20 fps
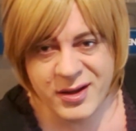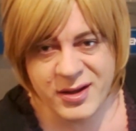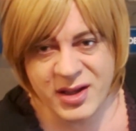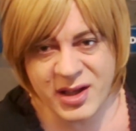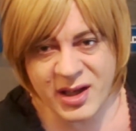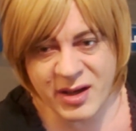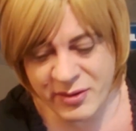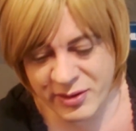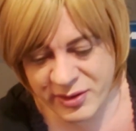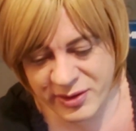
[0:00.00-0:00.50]

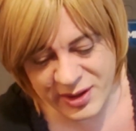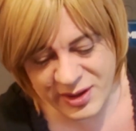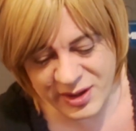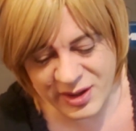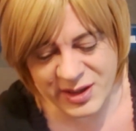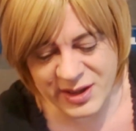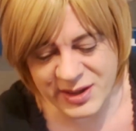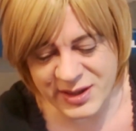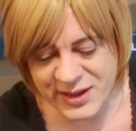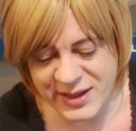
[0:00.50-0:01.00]
The other thing
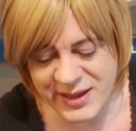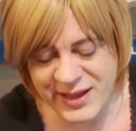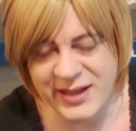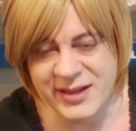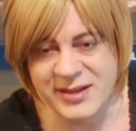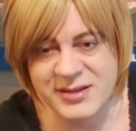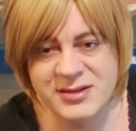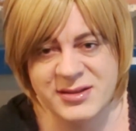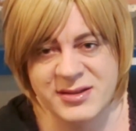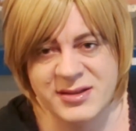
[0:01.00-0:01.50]
you're going to
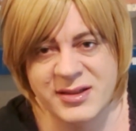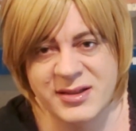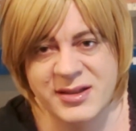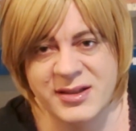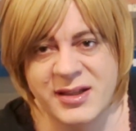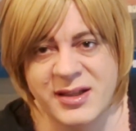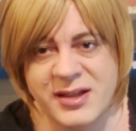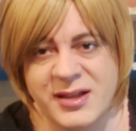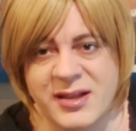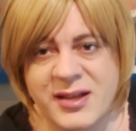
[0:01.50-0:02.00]
need
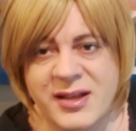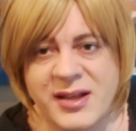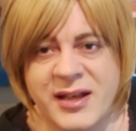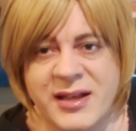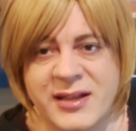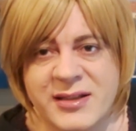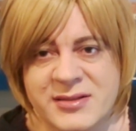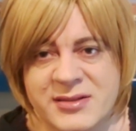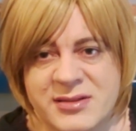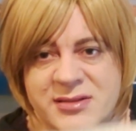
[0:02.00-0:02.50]

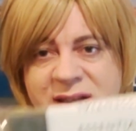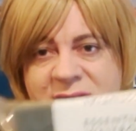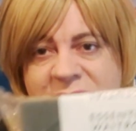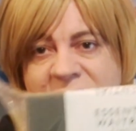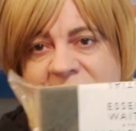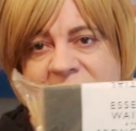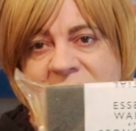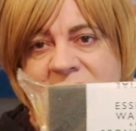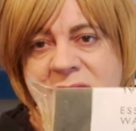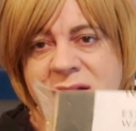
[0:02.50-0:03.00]
is
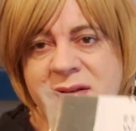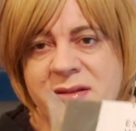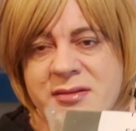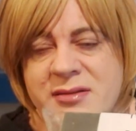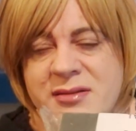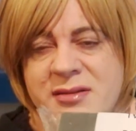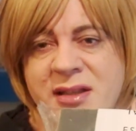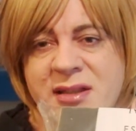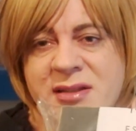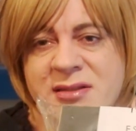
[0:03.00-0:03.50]

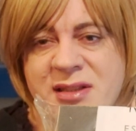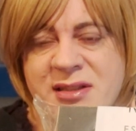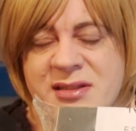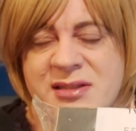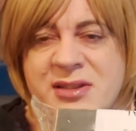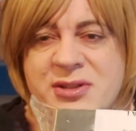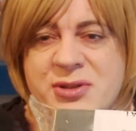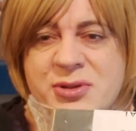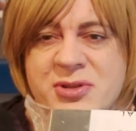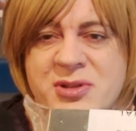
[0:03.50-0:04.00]
these
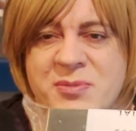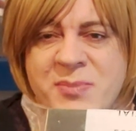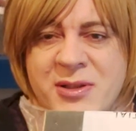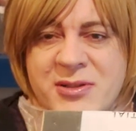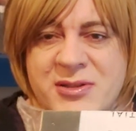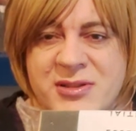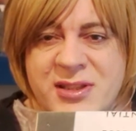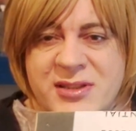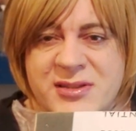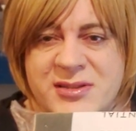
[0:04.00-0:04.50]
essential
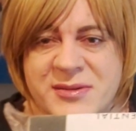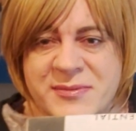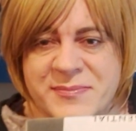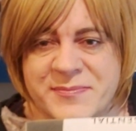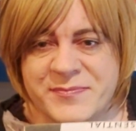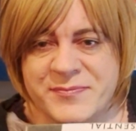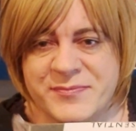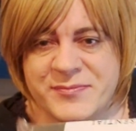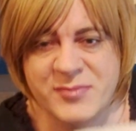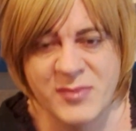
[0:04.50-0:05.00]
sponges.
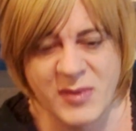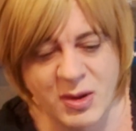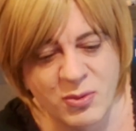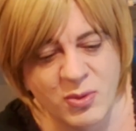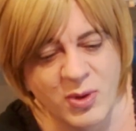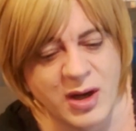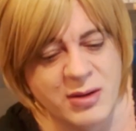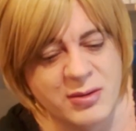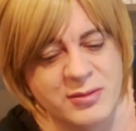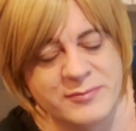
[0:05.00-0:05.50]

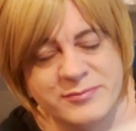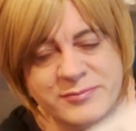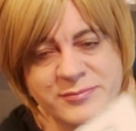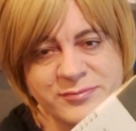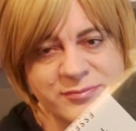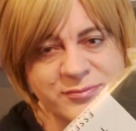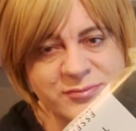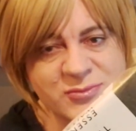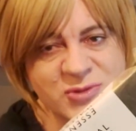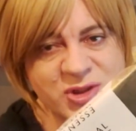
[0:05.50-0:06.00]
Well,
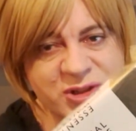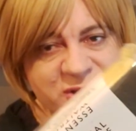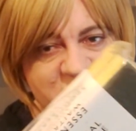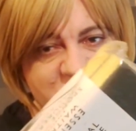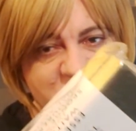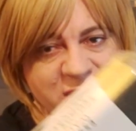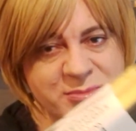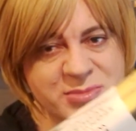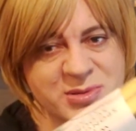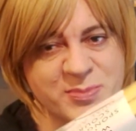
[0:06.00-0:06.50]

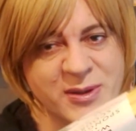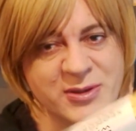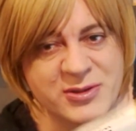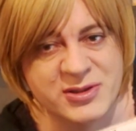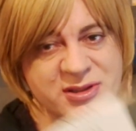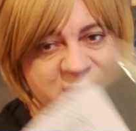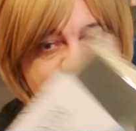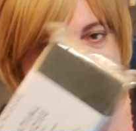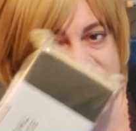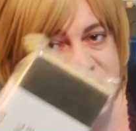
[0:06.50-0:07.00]
just cheap
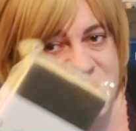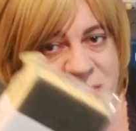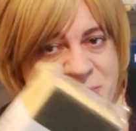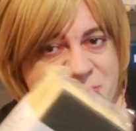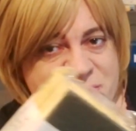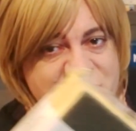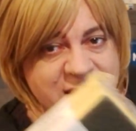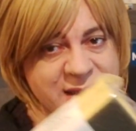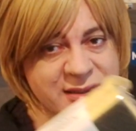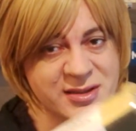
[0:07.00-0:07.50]
sponges. I just
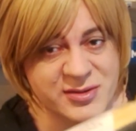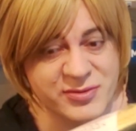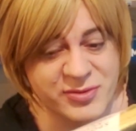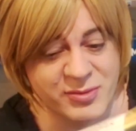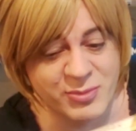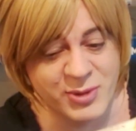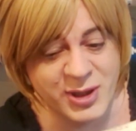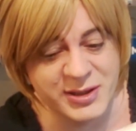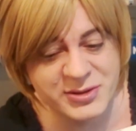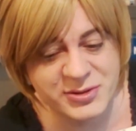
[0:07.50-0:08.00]
happen to get these
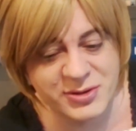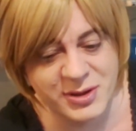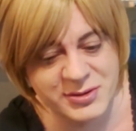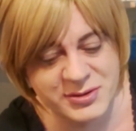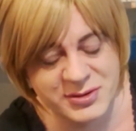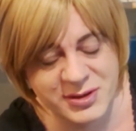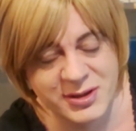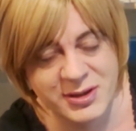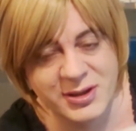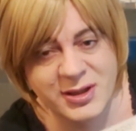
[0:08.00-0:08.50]
from
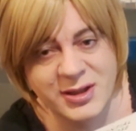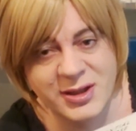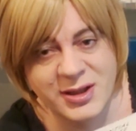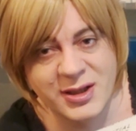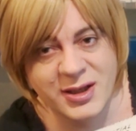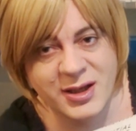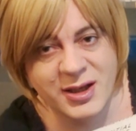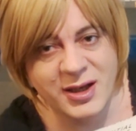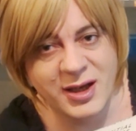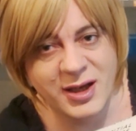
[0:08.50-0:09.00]
Waitrose,
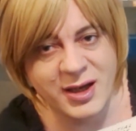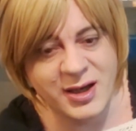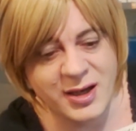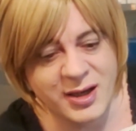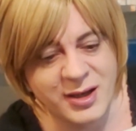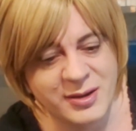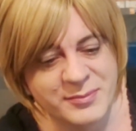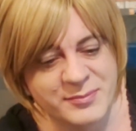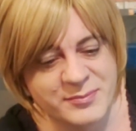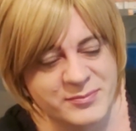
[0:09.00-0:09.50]

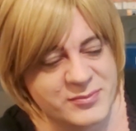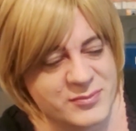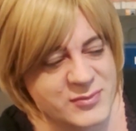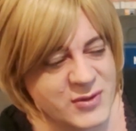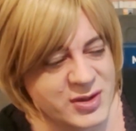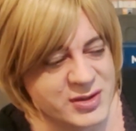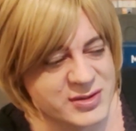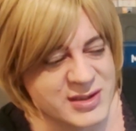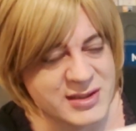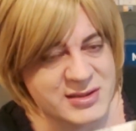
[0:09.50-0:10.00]

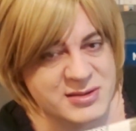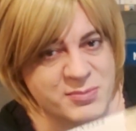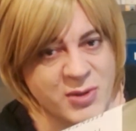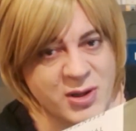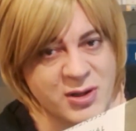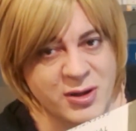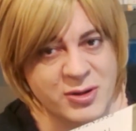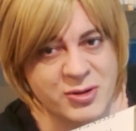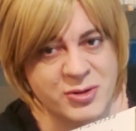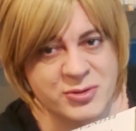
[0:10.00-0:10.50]
because that's
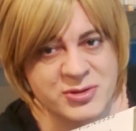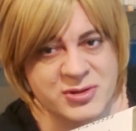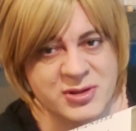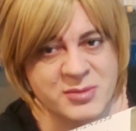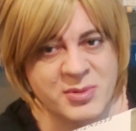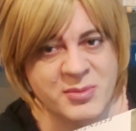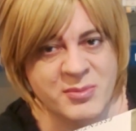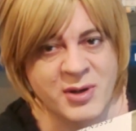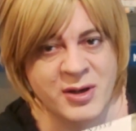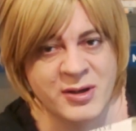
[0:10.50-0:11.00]
my local
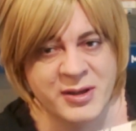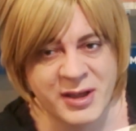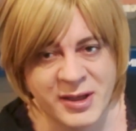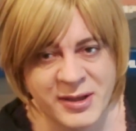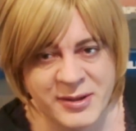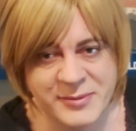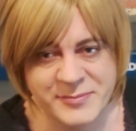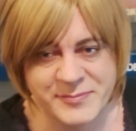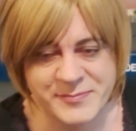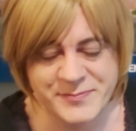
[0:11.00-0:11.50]

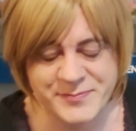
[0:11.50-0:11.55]
supermarket.